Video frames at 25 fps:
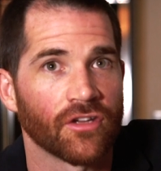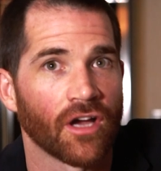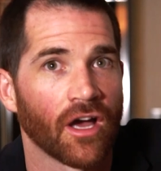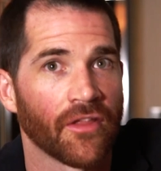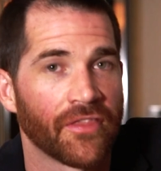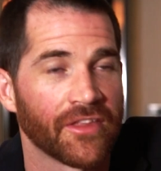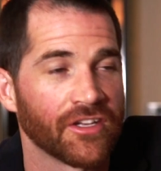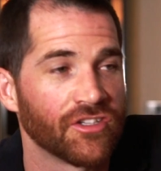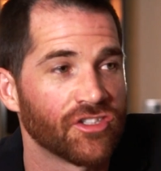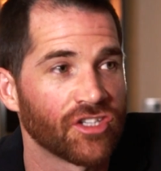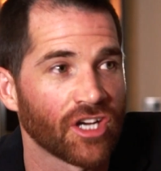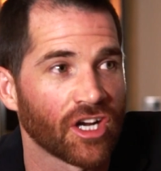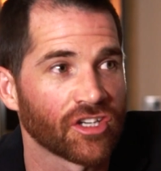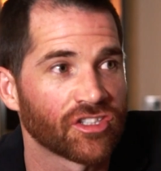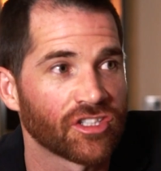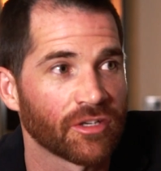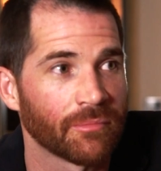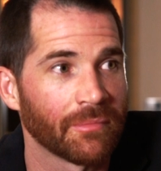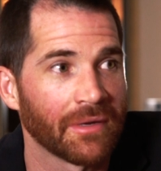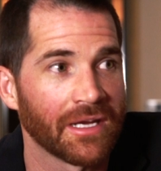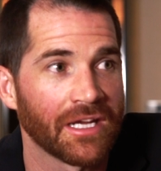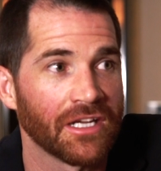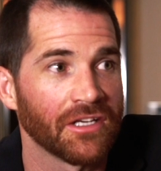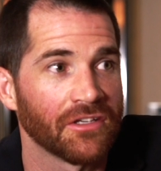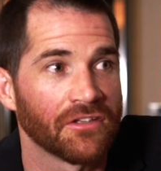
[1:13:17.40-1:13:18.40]
Are they
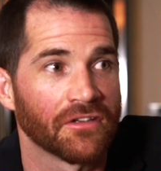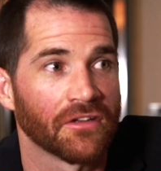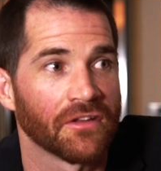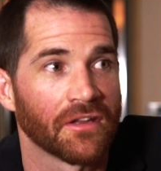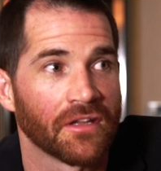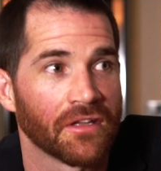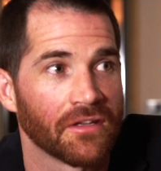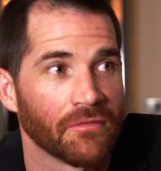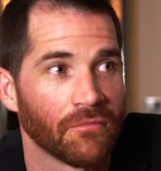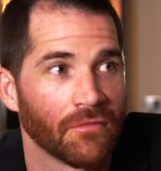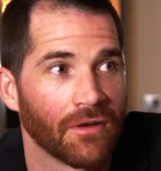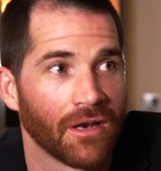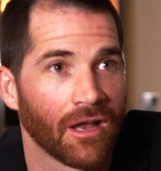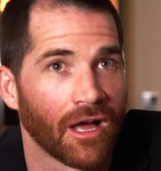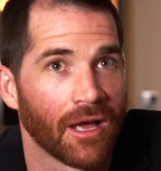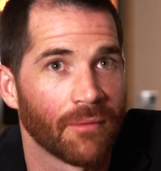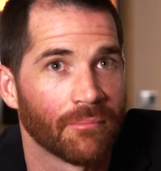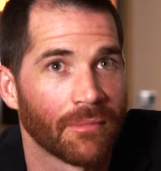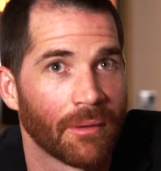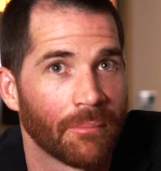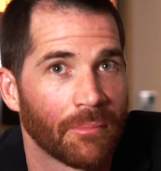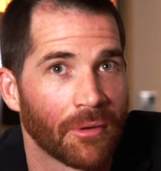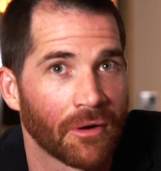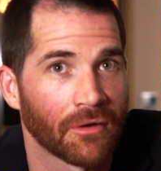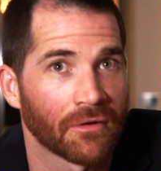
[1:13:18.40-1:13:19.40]
judging me? Do they like
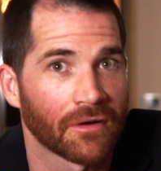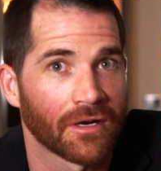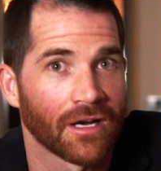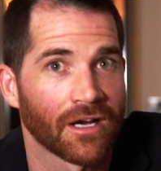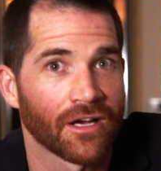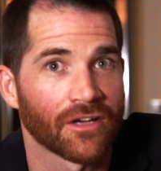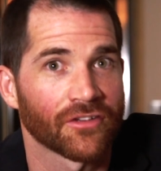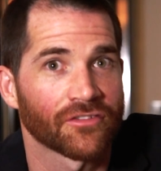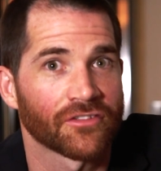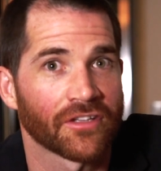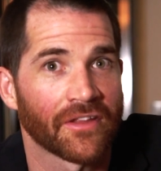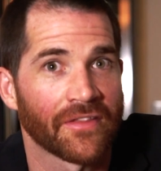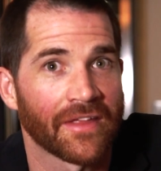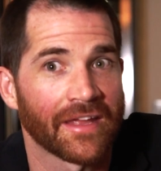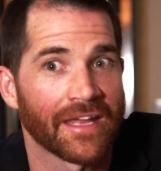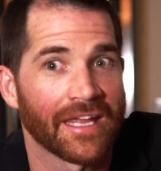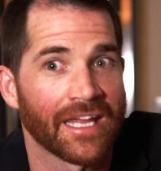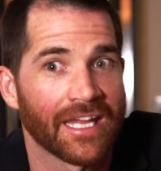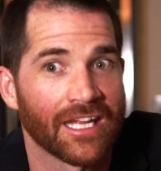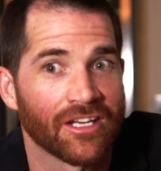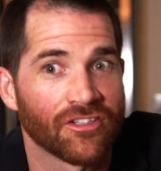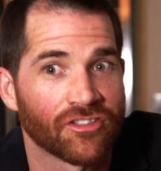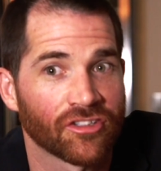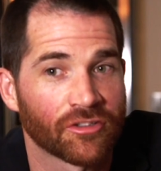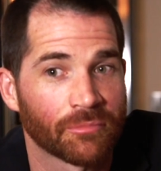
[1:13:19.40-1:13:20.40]
my podcast? Are they
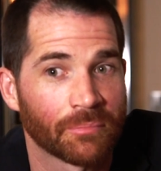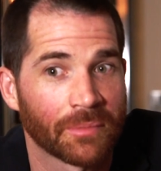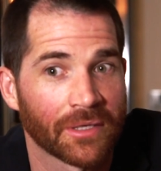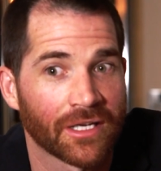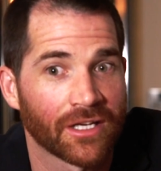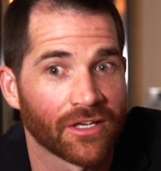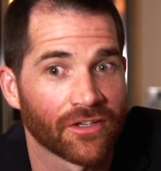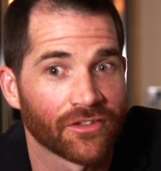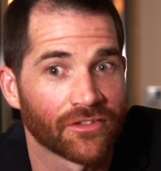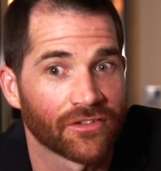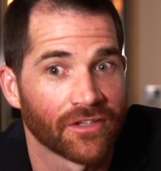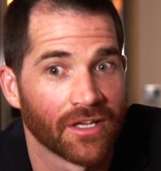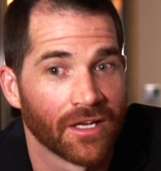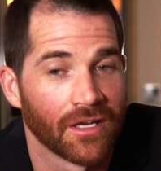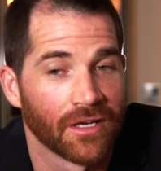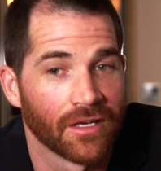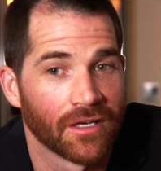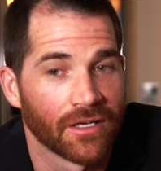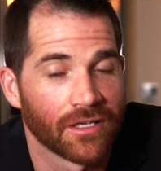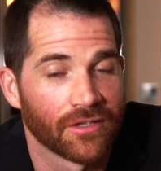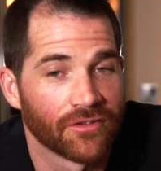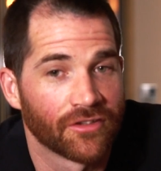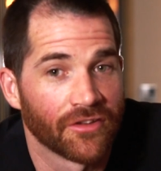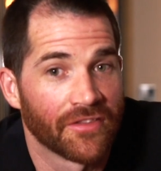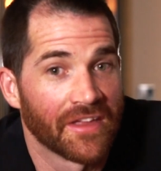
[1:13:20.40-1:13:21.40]
here just because?
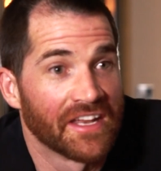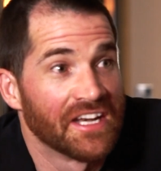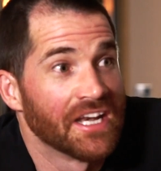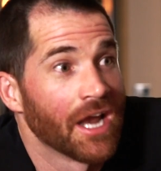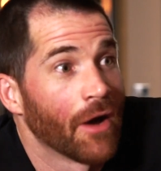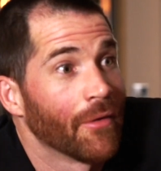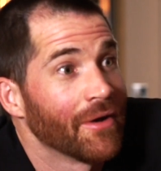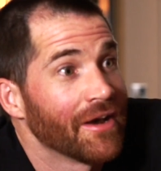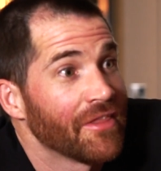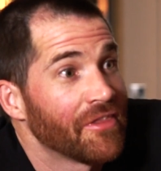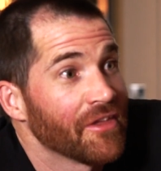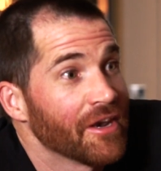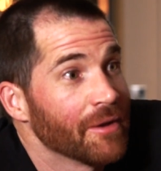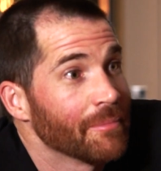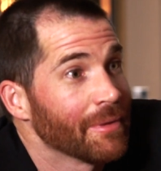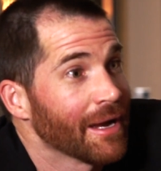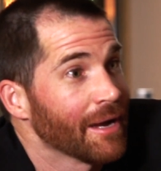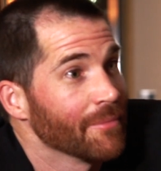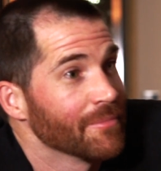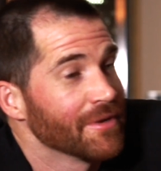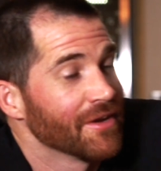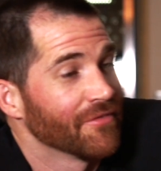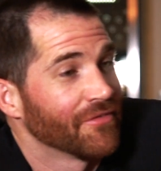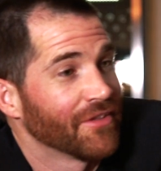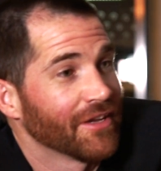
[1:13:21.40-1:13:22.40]
Do they know anything
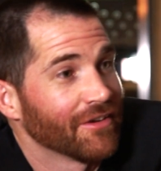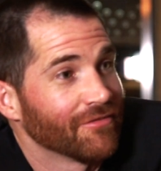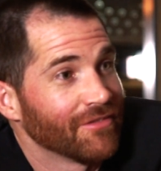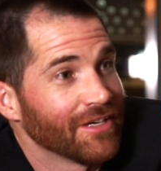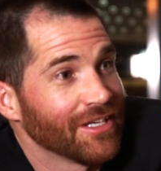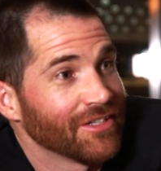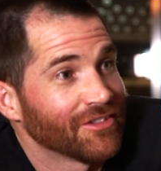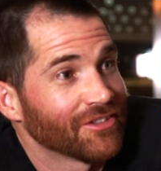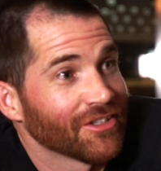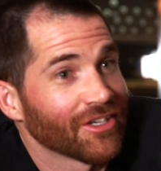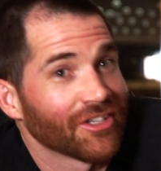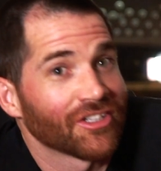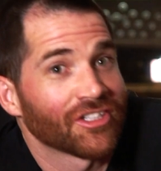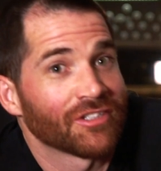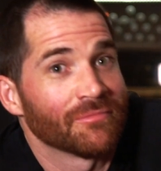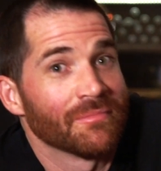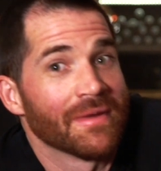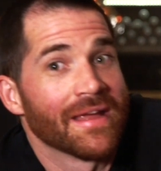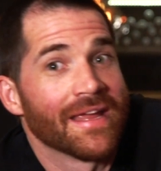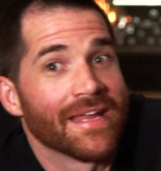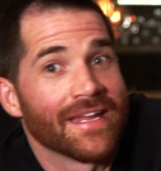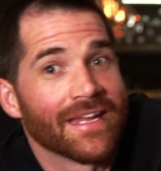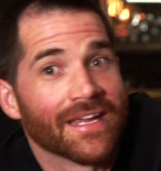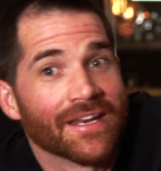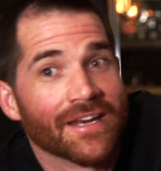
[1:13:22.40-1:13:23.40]
about me? Have they researched
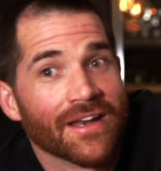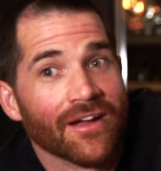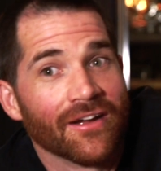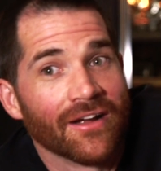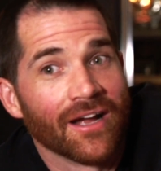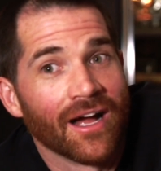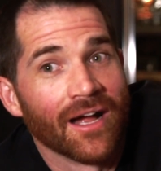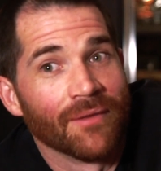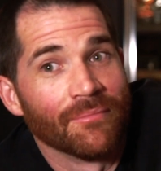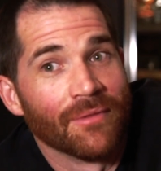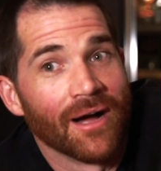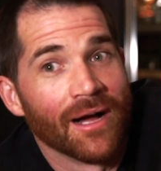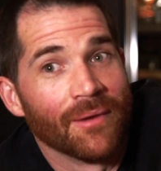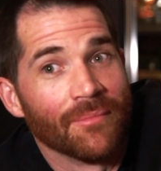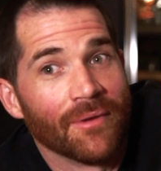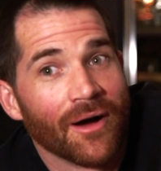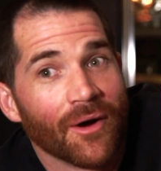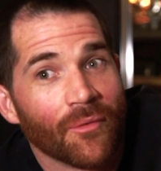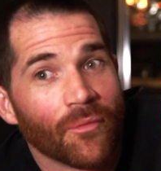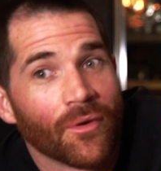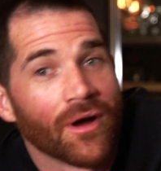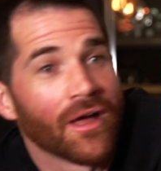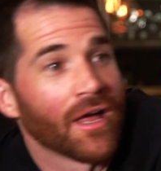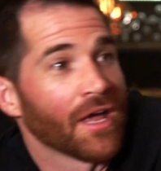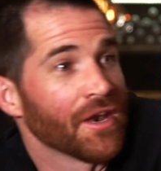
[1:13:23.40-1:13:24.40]
me? You know, am
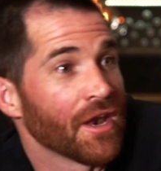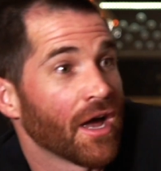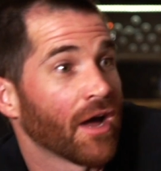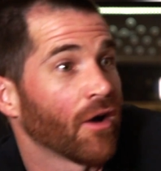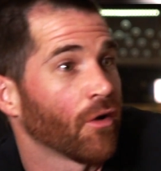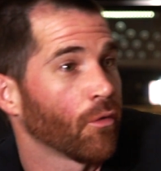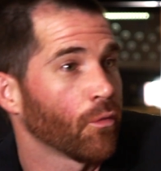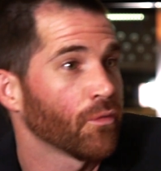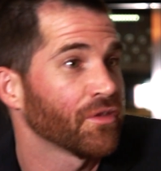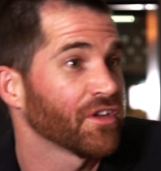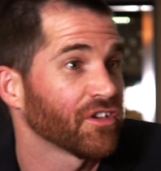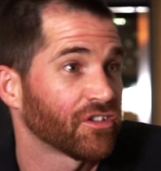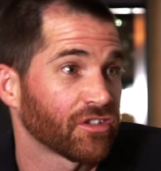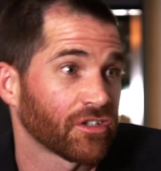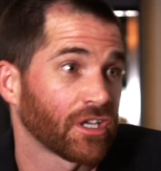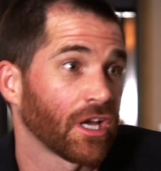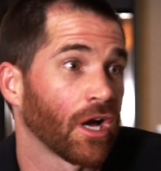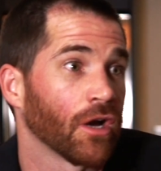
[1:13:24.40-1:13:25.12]
I worth? And all this